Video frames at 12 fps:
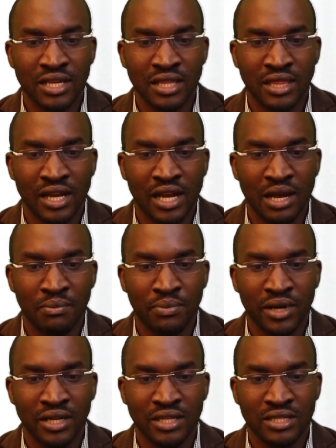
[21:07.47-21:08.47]
in the
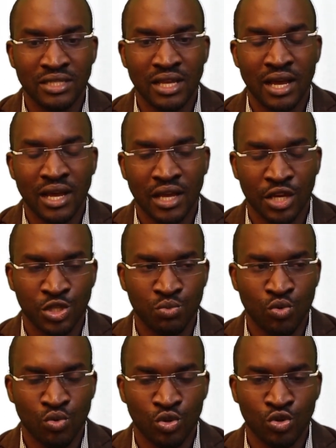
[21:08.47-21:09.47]
company's cash book.